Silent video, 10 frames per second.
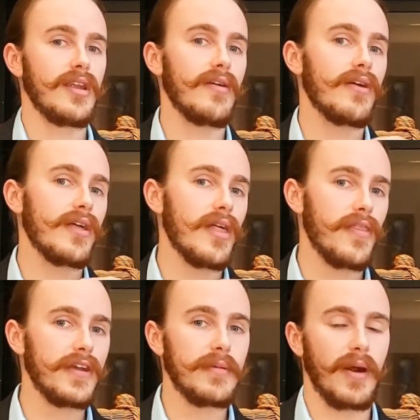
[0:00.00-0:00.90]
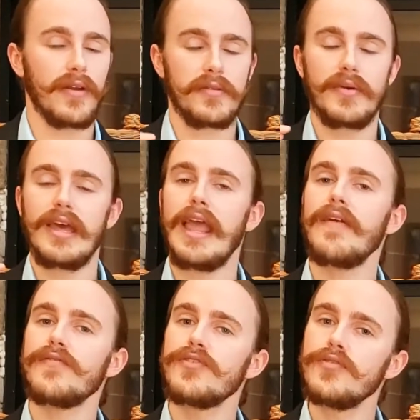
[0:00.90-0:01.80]
Now, think about it.
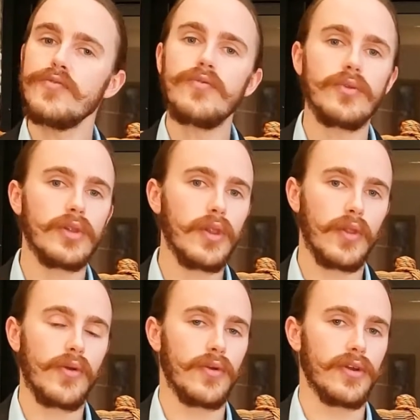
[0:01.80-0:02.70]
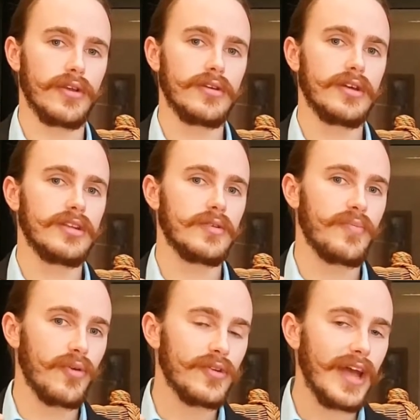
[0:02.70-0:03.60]
If you learn to
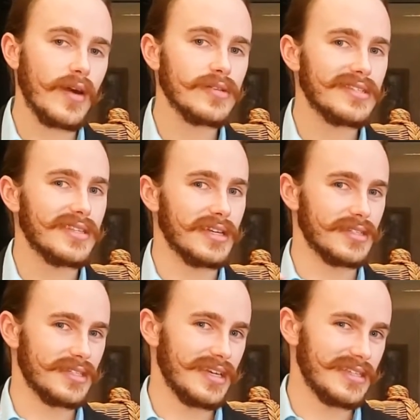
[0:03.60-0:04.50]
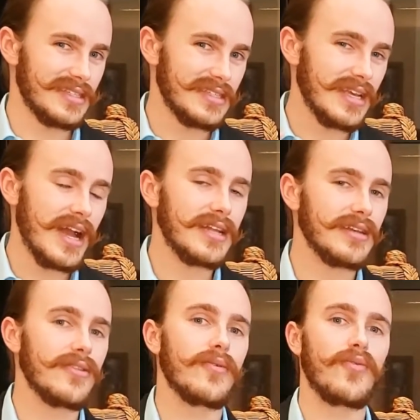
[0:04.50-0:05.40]
pronounce things
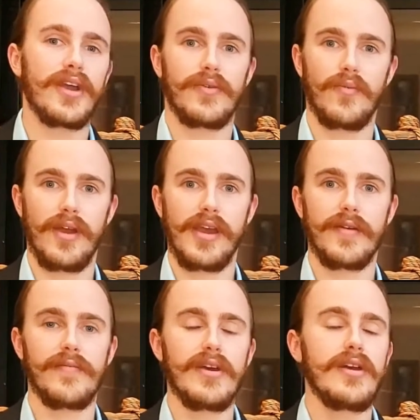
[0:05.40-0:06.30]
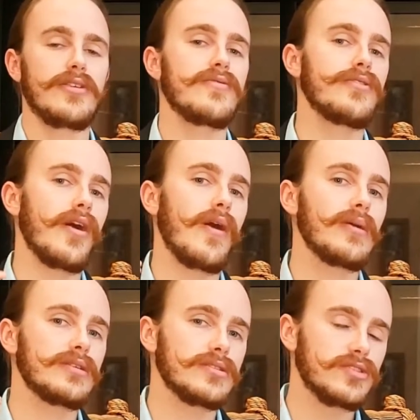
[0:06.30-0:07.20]
exactly the right way, you know
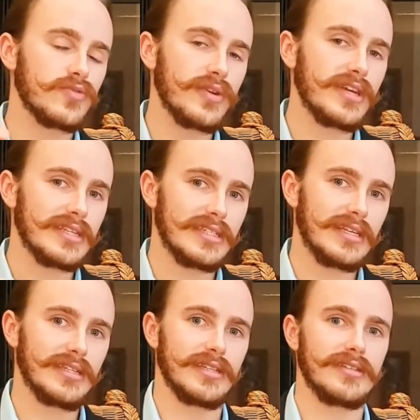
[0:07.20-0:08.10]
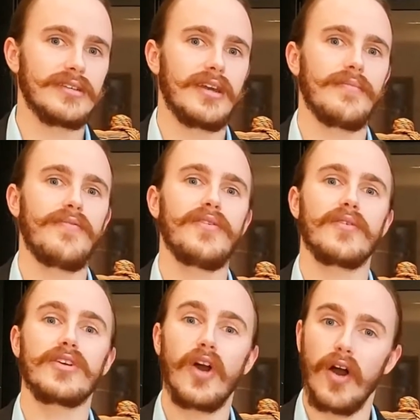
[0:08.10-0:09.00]
how to string a sentence and
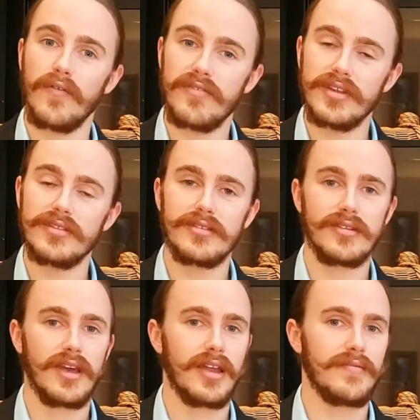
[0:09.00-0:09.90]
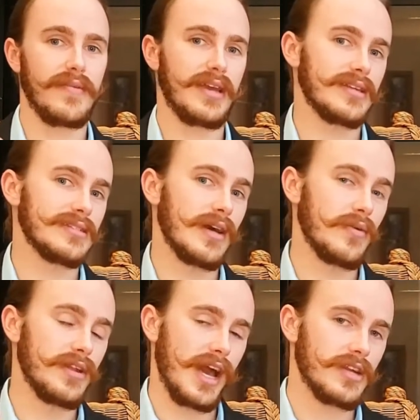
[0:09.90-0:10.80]
feel confident and make it
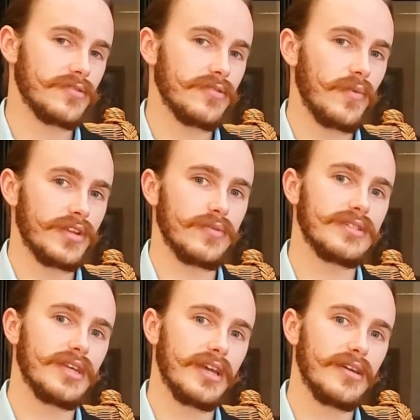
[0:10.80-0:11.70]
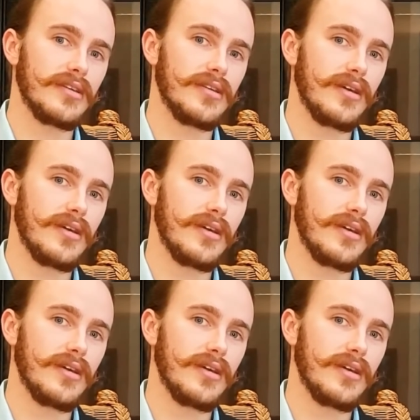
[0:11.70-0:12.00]
sound natural when you say it,